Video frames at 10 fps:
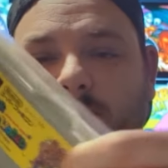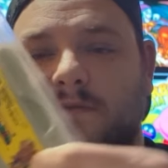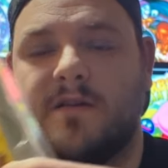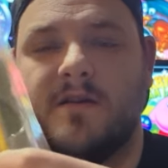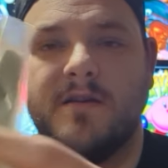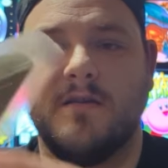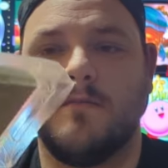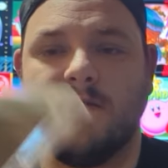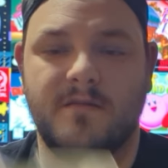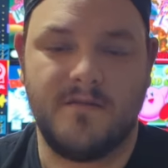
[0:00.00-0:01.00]
of.
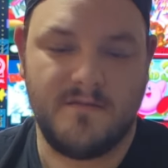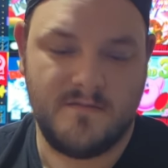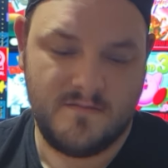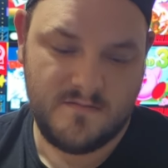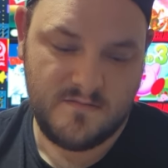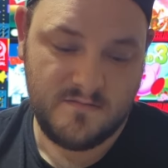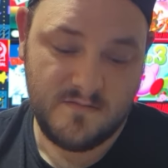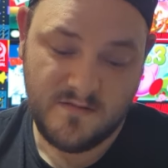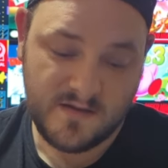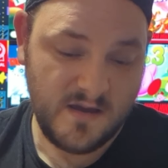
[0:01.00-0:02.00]

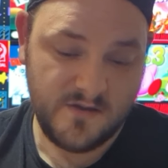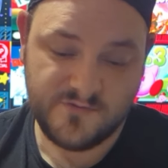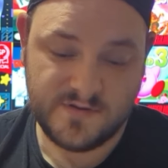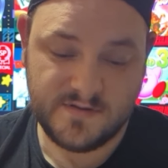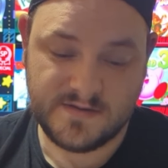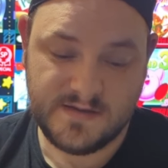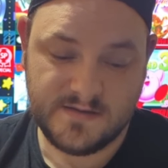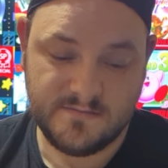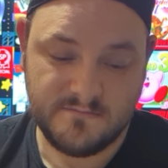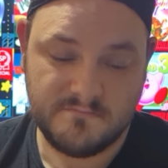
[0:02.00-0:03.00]
No, the cartridge looks
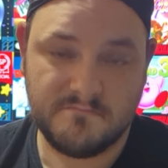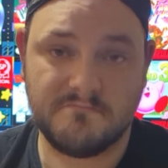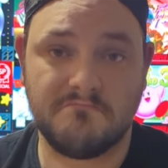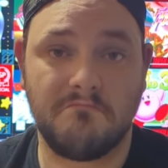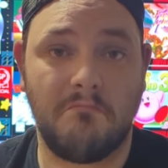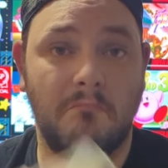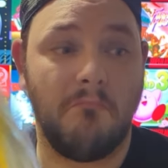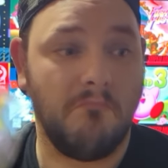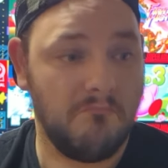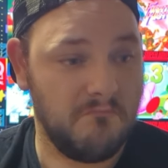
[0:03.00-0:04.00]
decent.
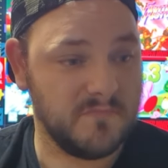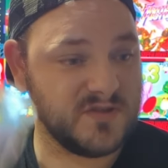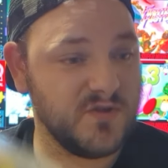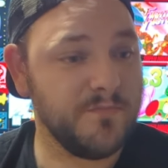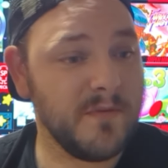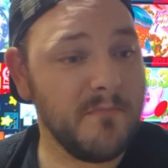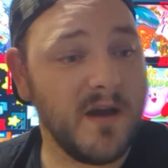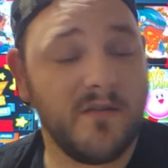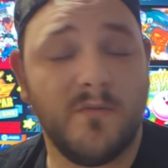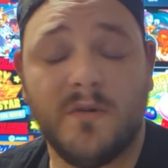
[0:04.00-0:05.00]
Super
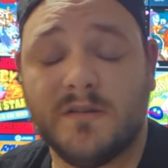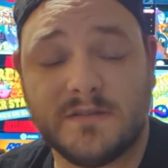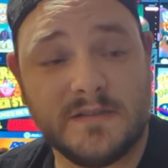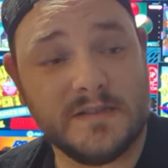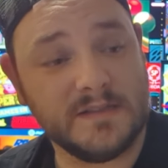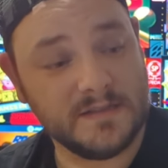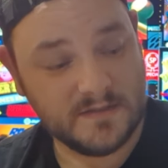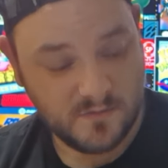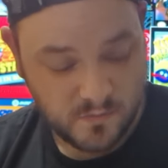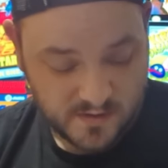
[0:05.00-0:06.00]
Mario World,
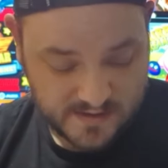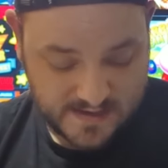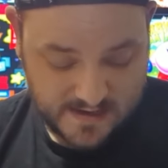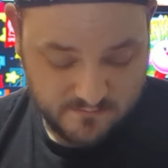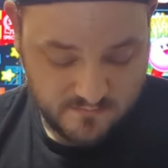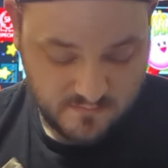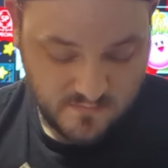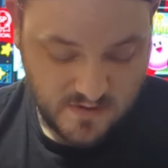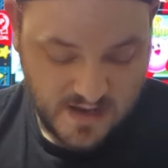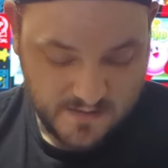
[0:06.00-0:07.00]
what a game!
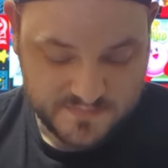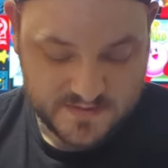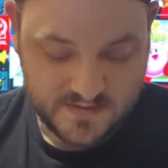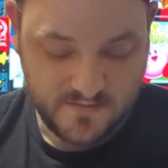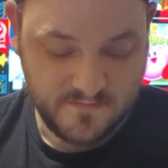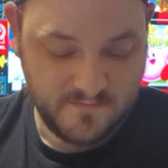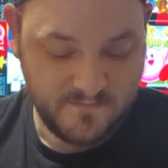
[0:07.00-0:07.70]
Absolute.